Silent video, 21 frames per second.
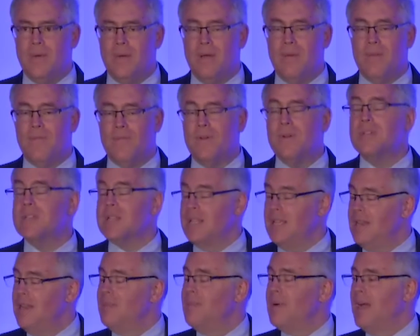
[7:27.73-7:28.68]
Well, first,
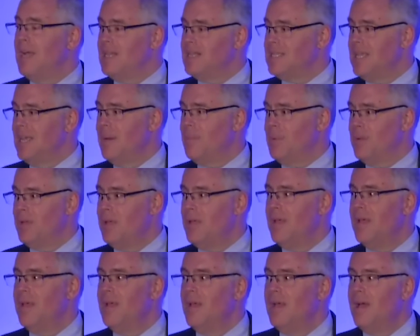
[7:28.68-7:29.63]
leading by example.
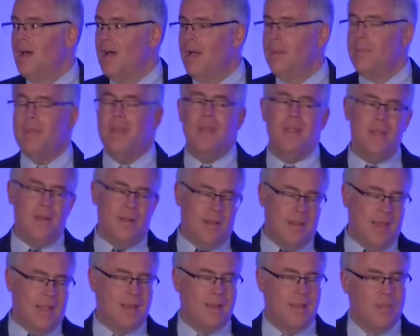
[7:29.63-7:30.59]
And
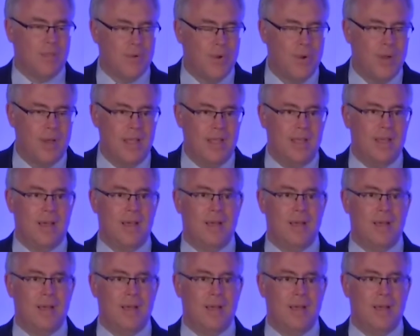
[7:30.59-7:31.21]
not to throw any